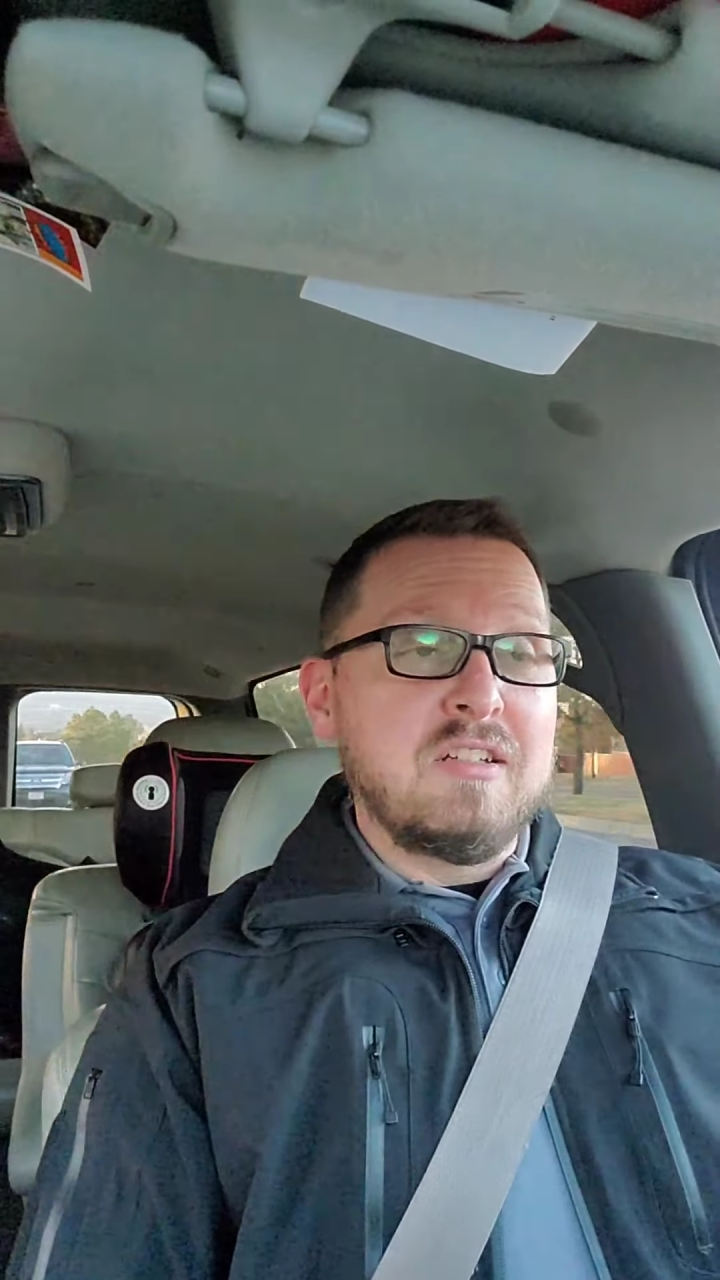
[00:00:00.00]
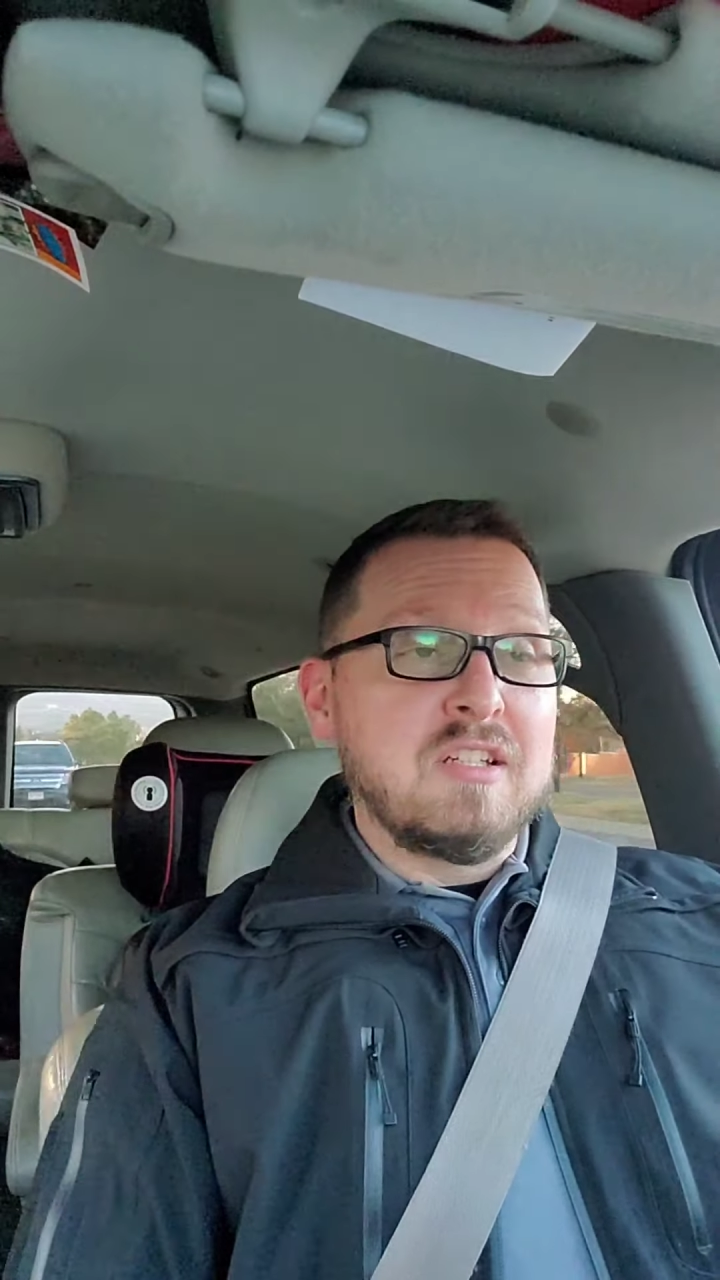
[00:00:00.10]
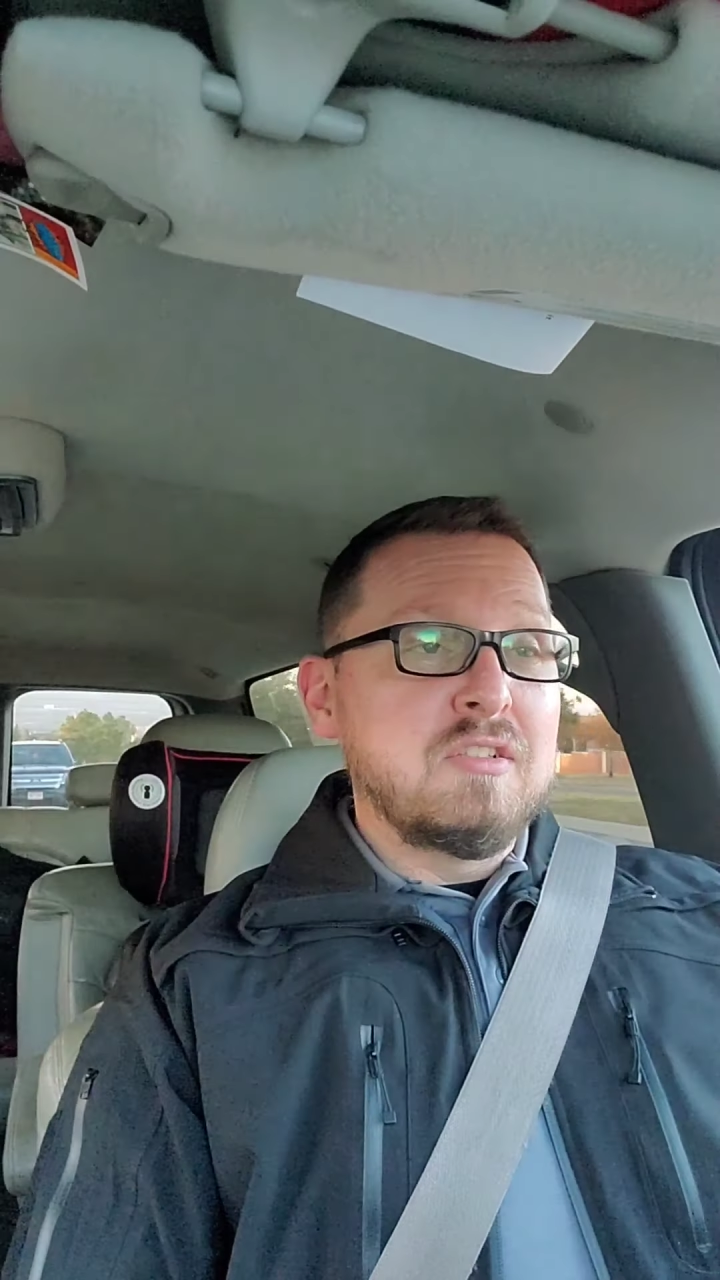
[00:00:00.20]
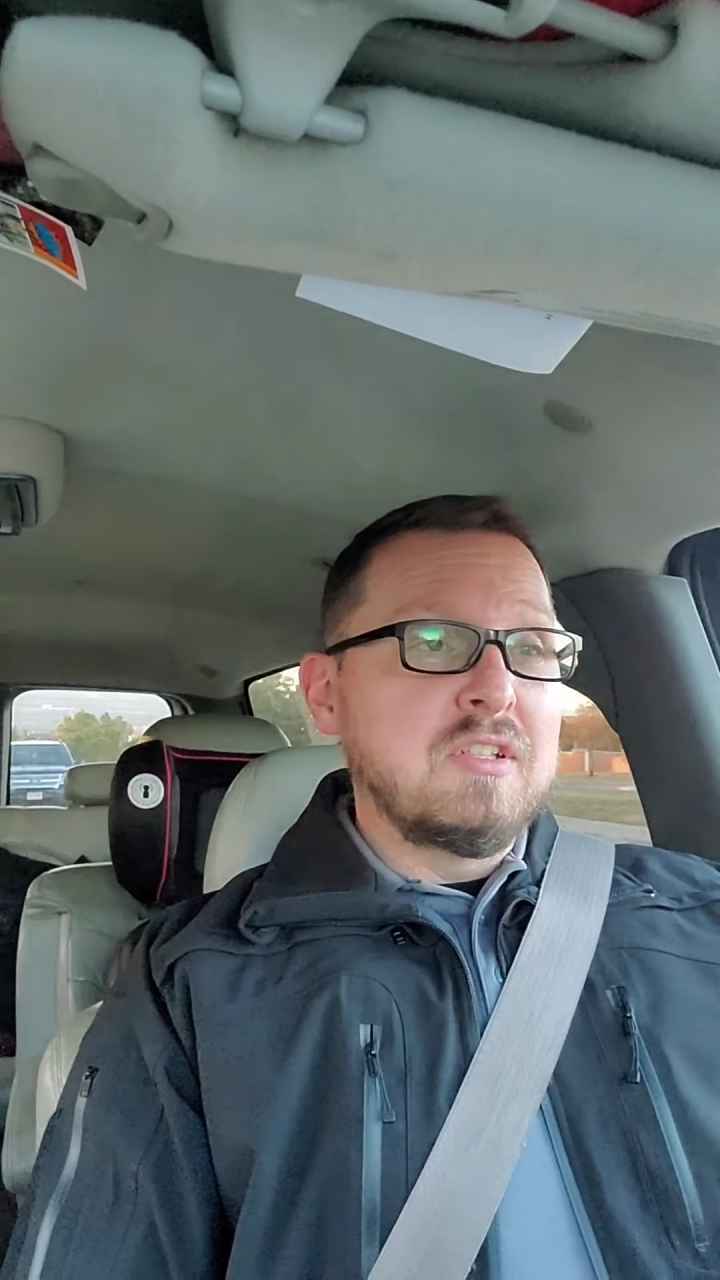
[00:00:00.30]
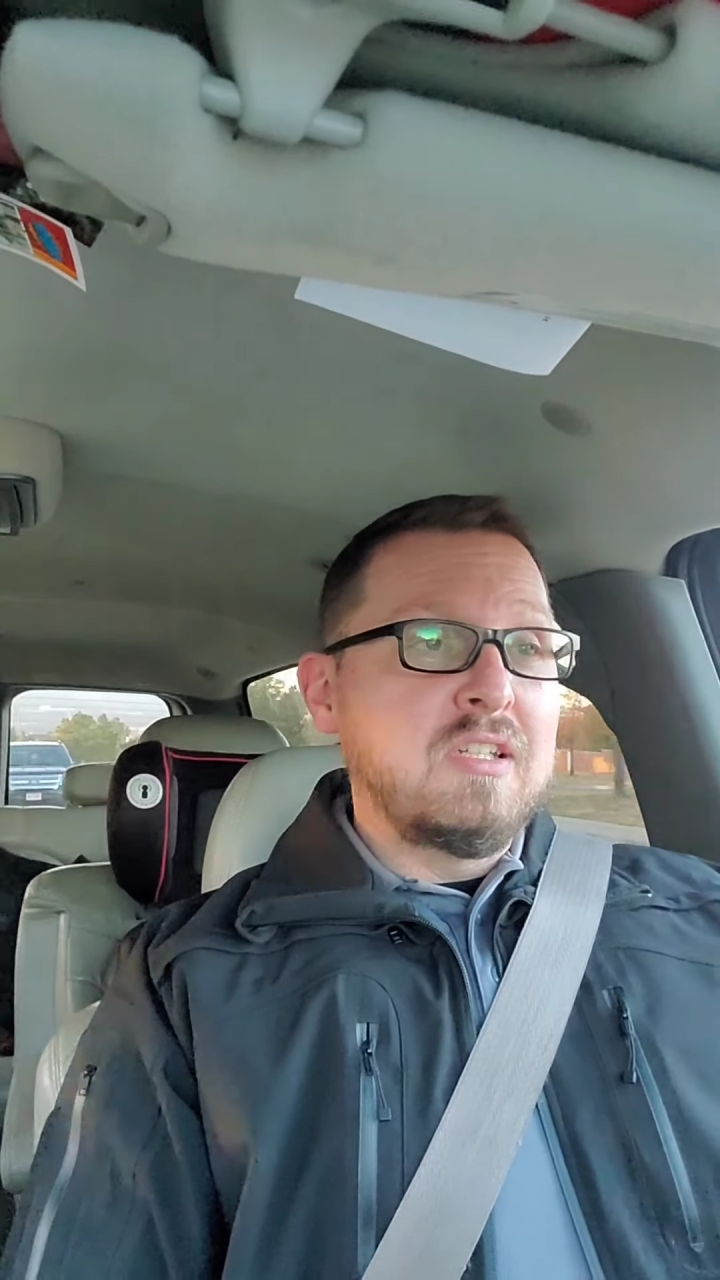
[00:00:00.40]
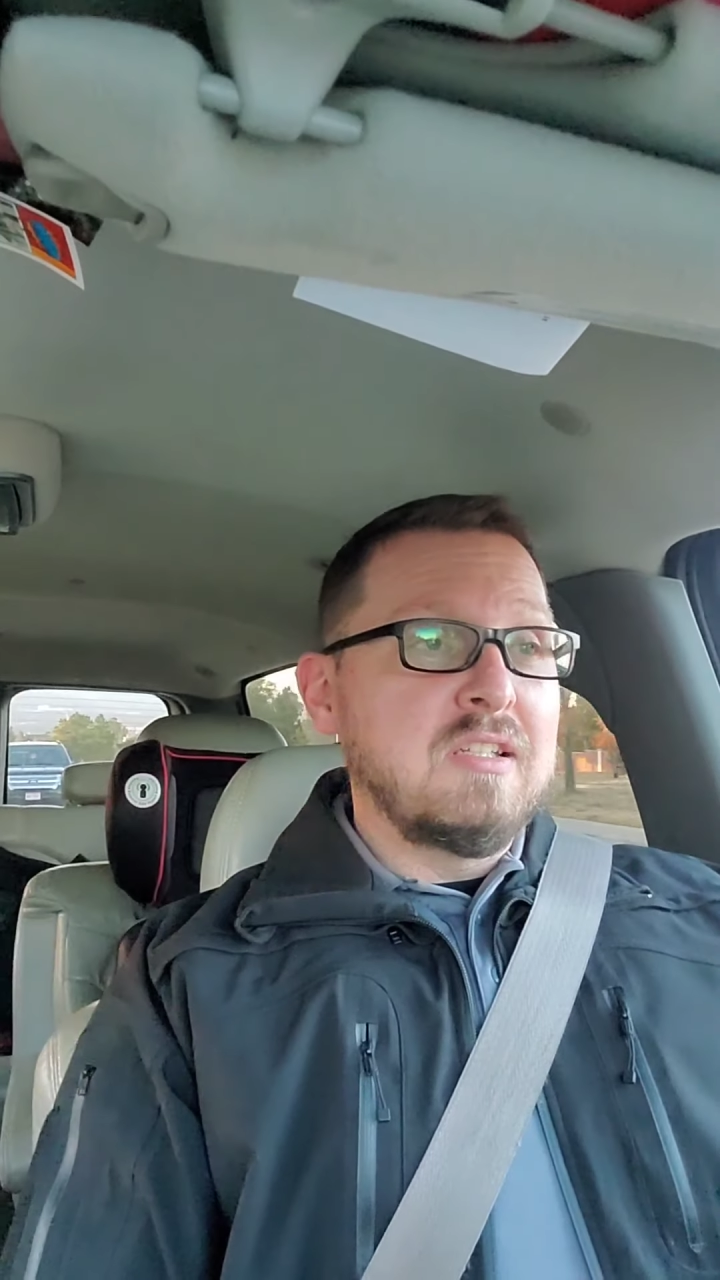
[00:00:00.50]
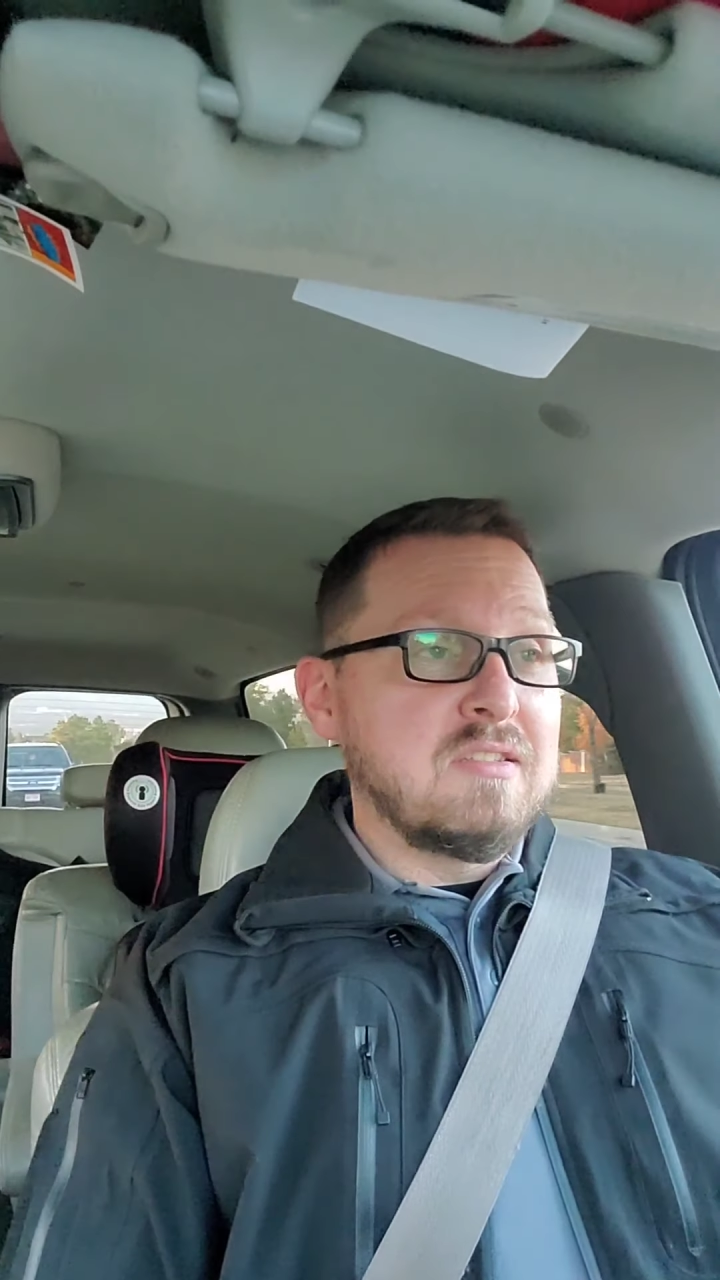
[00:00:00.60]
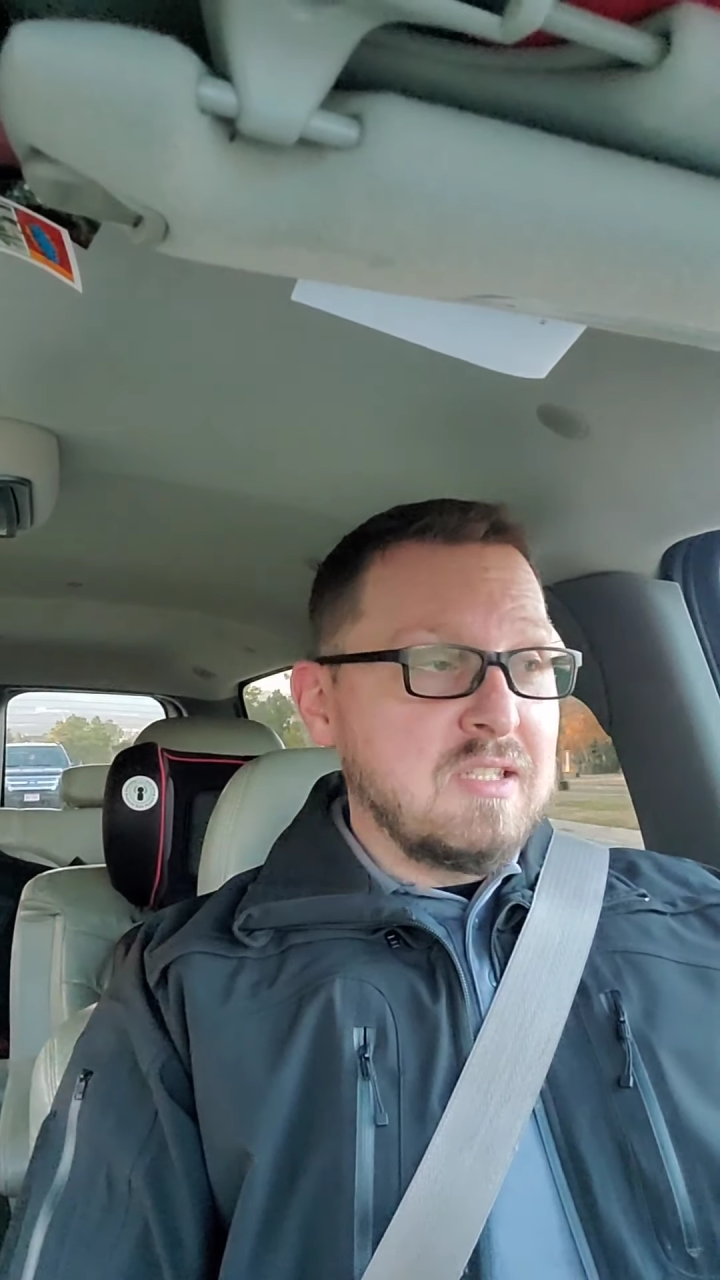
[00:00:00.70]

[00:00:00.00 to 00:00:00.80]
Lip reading: included in